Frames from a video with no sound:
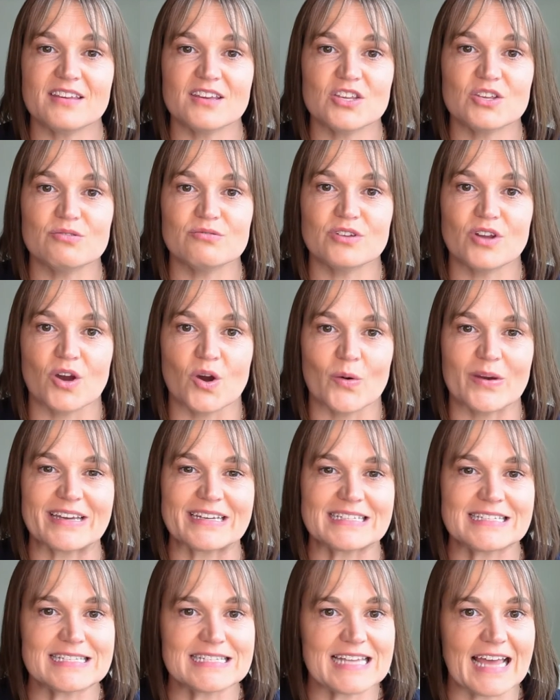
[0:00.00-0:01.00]
think you know
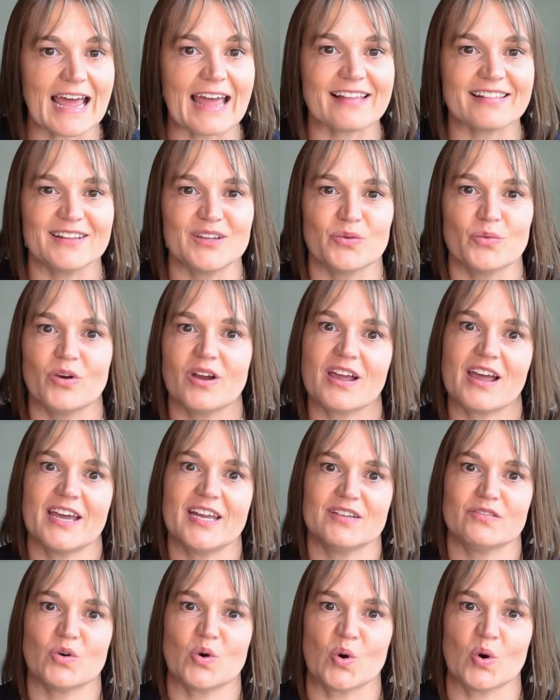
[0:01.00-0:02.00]
exactly what
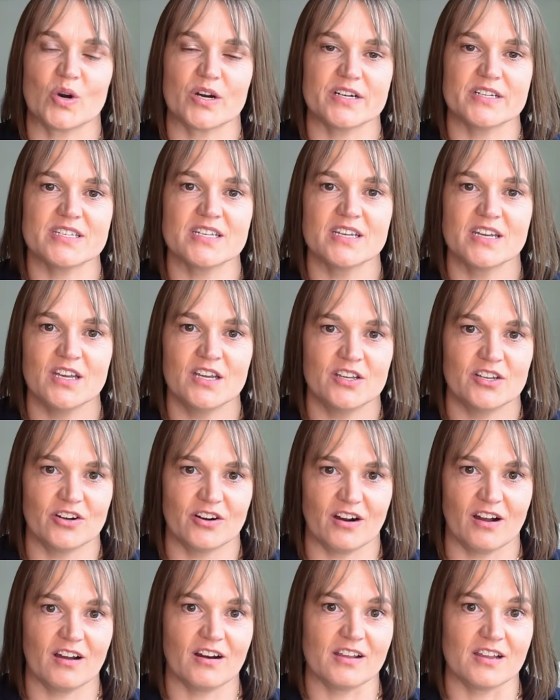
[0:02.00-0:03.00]
kind of course
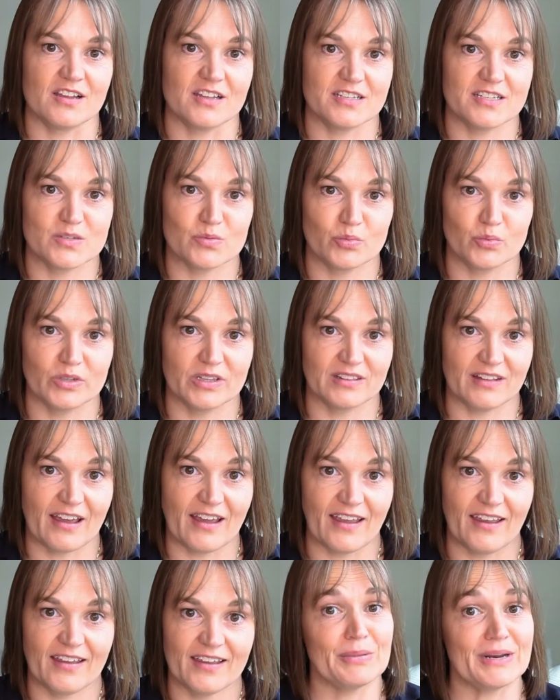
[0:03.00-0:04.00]
your audience would
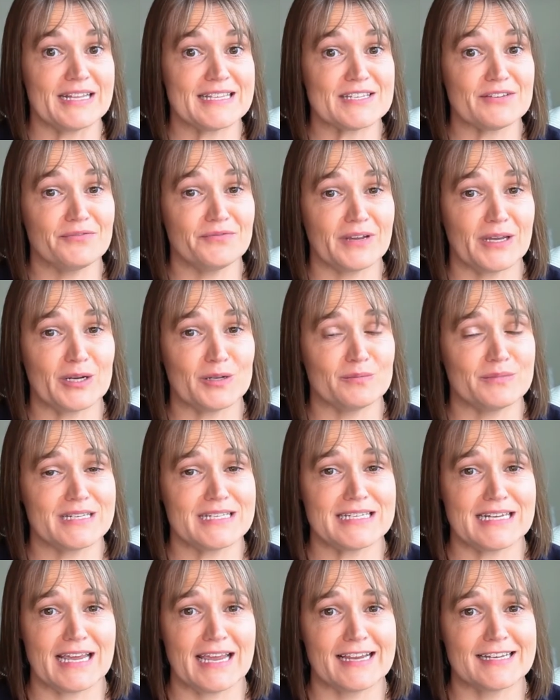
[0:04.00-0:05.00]
like. But it's a fatal
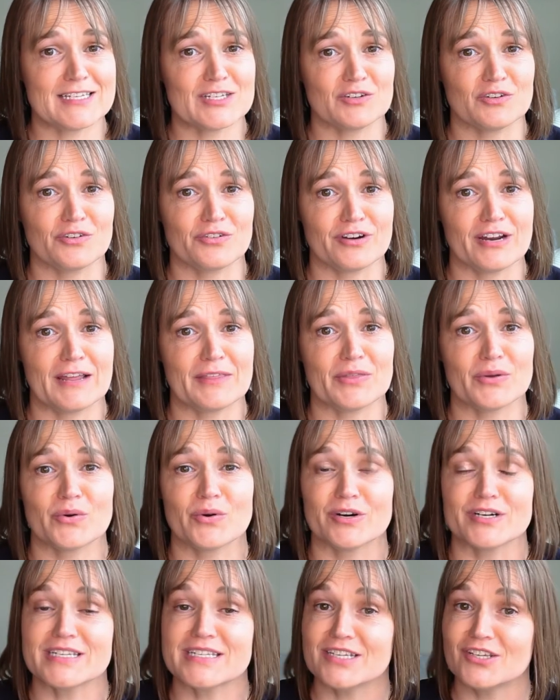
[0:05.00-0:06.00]
mistake to create the
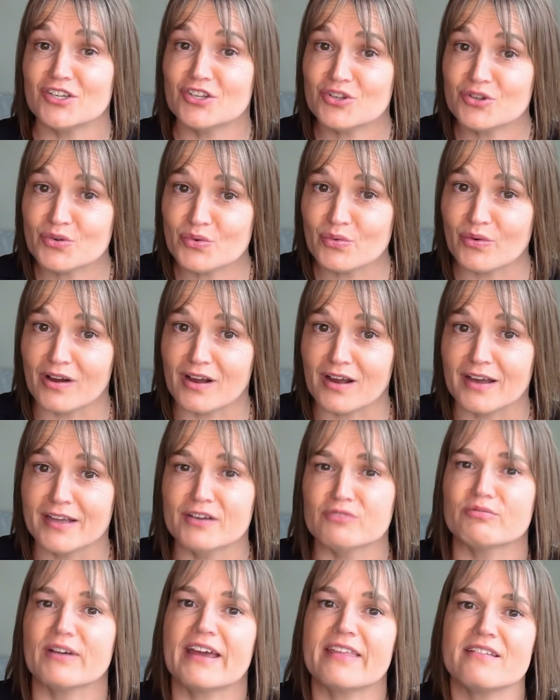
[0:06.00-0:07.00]
course that you want
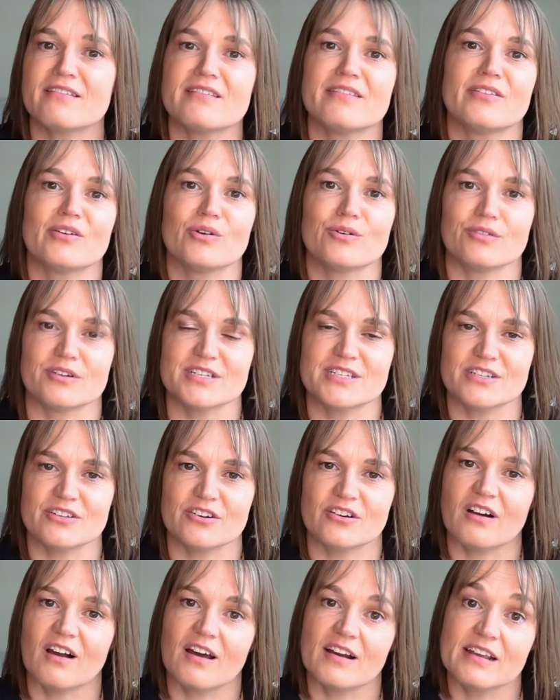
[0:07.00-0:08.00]
rather than the course that
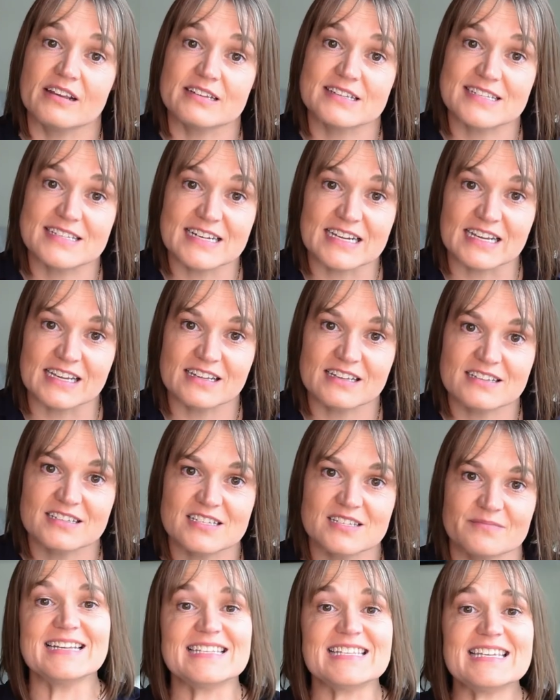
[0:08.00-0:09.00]
your audience
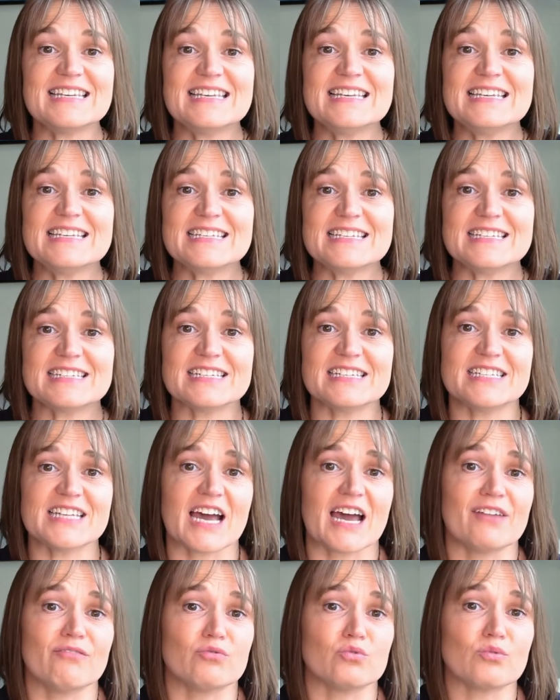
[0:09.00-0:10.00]
needs. It's easy to
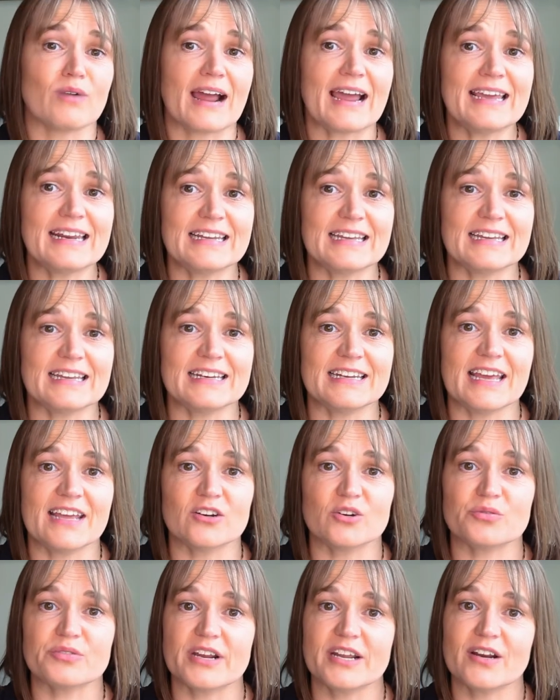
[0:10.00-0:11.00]
dive right in and
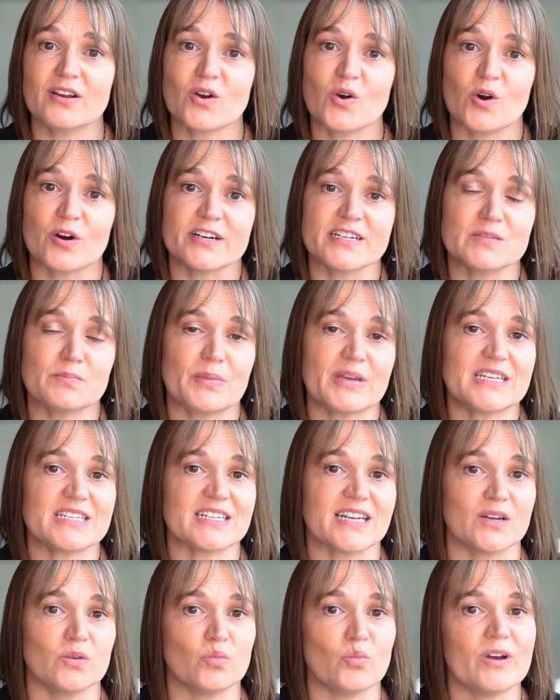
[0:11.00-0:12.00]
create a course based
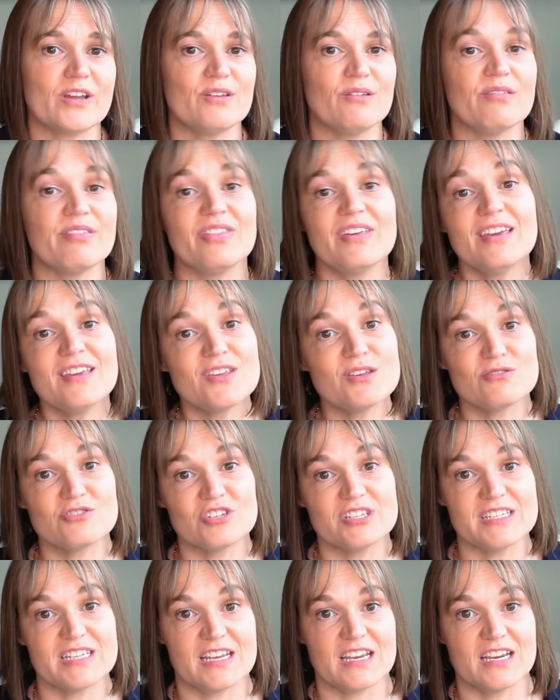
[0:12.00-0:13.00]
on what you think you
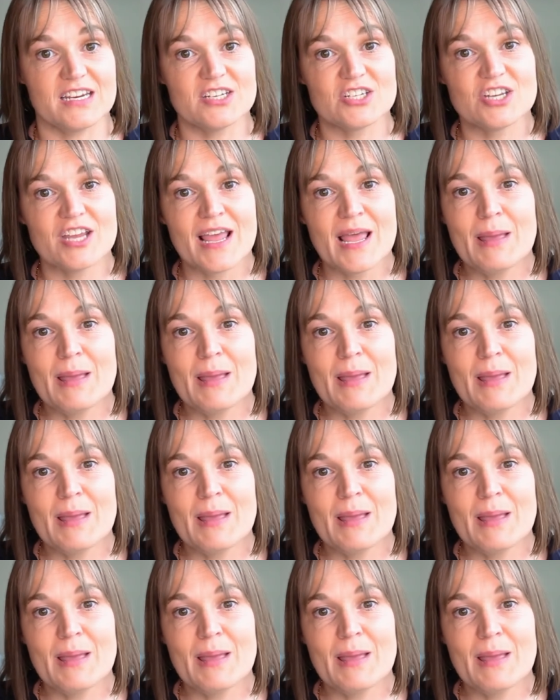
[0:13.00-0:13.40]
should teach,